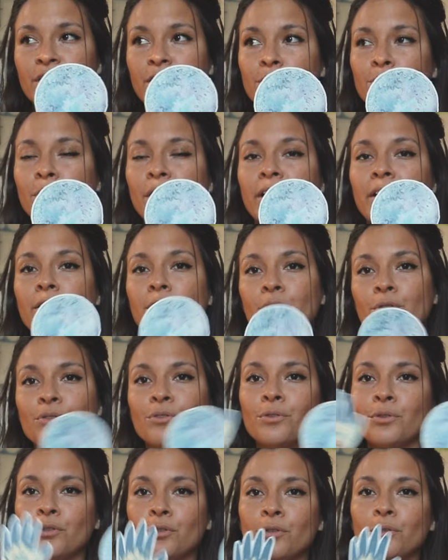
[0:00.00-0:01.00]
is what I
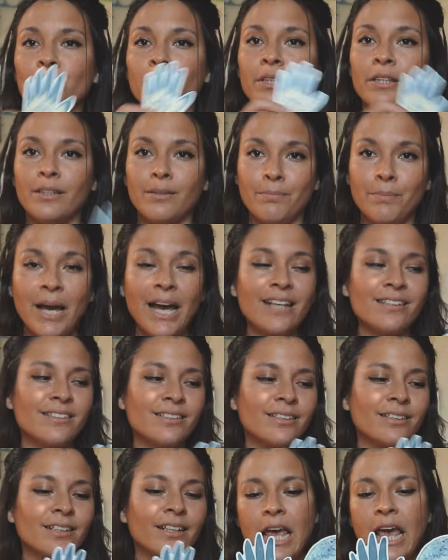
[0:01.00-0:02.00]
used to do in the
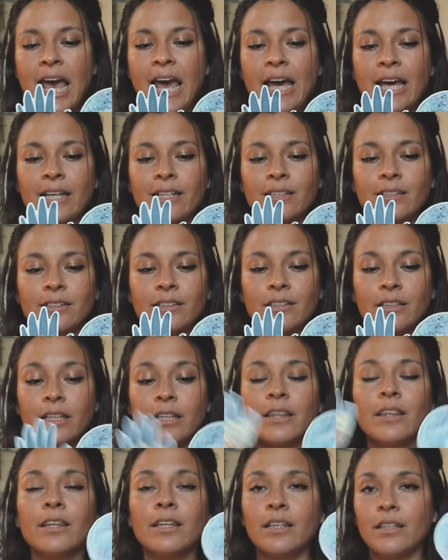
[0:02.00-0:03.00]
past. And
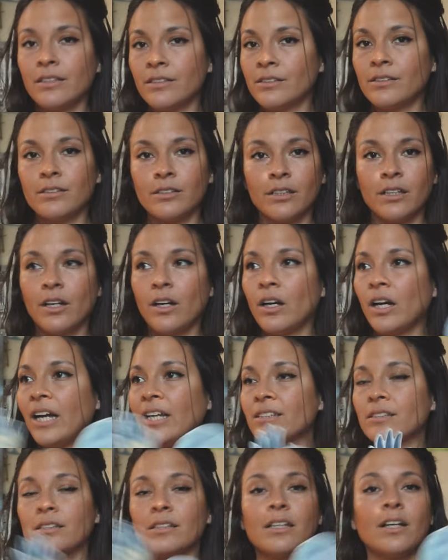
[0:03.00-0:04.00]
these,
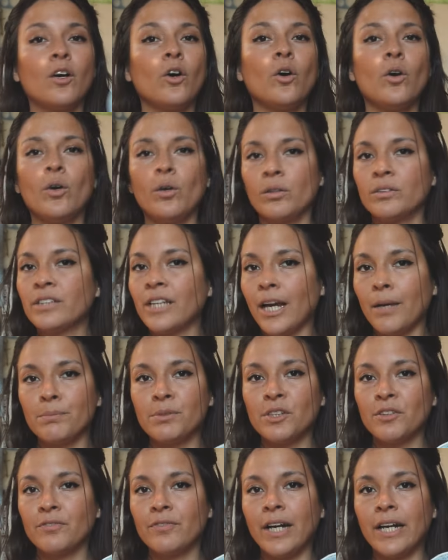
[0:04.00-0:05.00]
as all
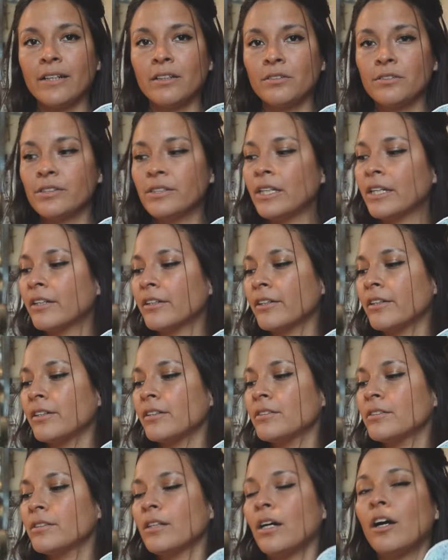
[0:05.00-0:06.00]
types of vinyl
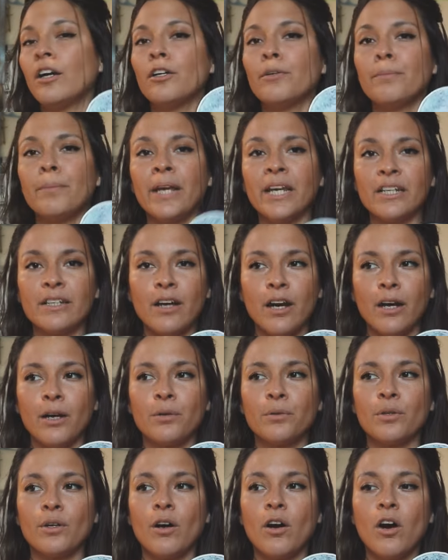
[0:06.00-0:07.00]
stickers, are made
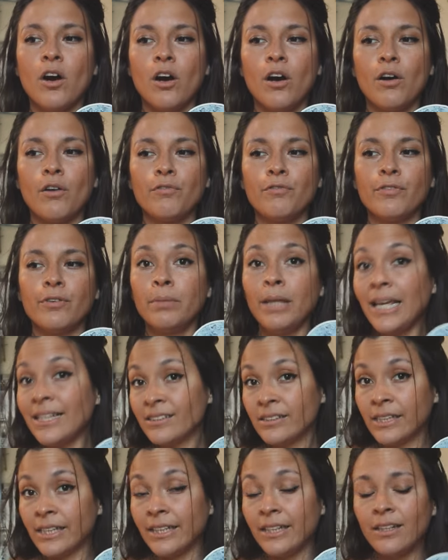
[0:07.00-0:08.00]
out of
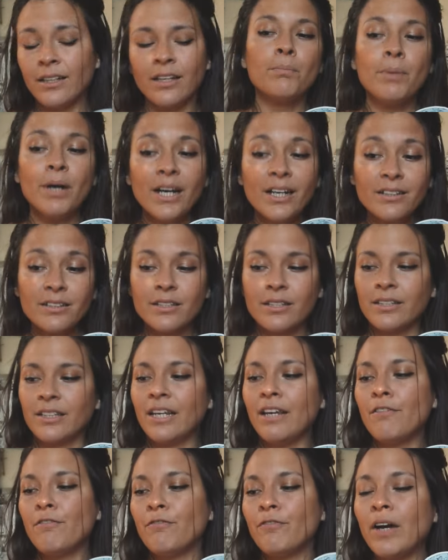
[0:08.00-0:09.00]
plastic. But
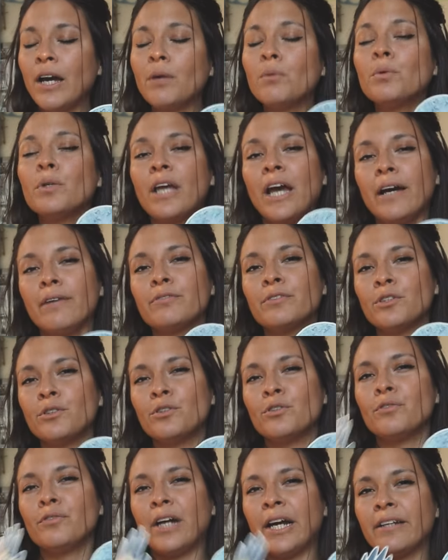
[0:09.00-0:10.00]
if I would have to
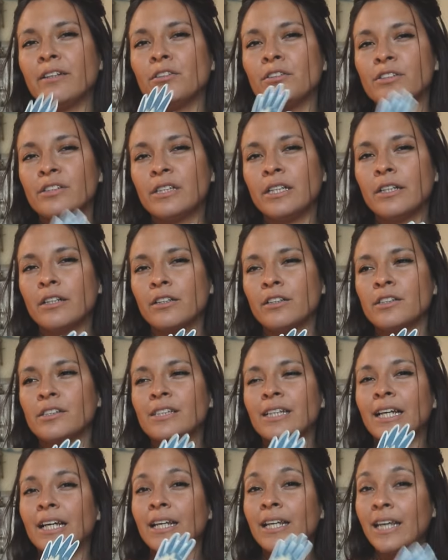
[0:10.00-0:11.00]
do vinyl
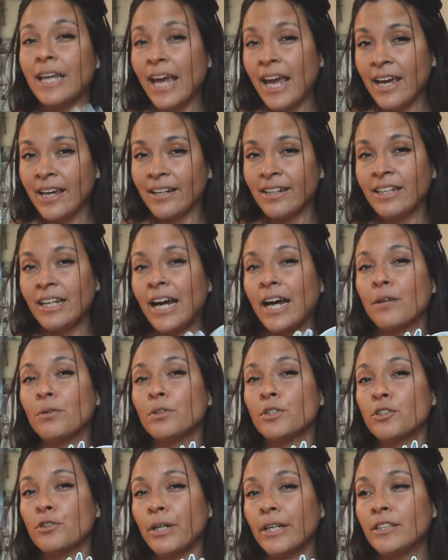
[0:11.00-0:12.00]
stickers again, I
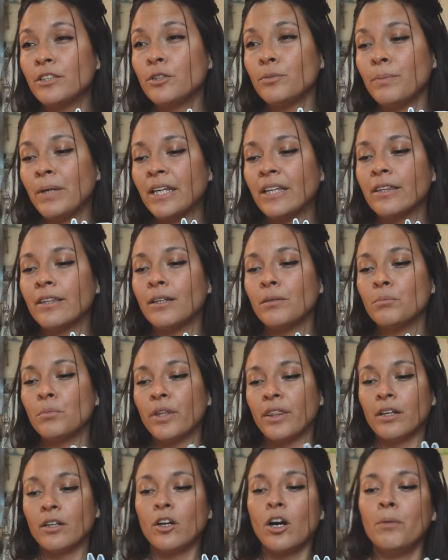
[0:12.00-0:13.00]
would try to make them
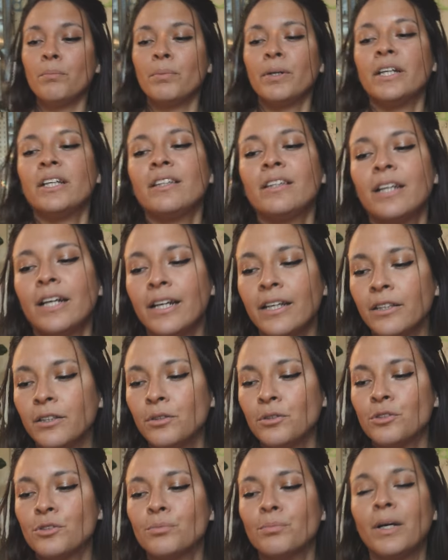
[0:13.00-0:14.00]
with a company that I
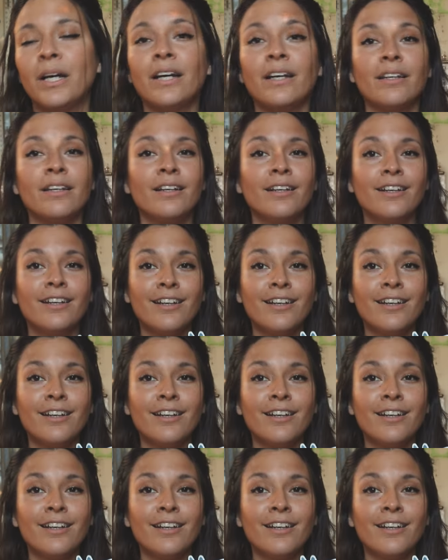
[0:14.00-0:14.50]
use my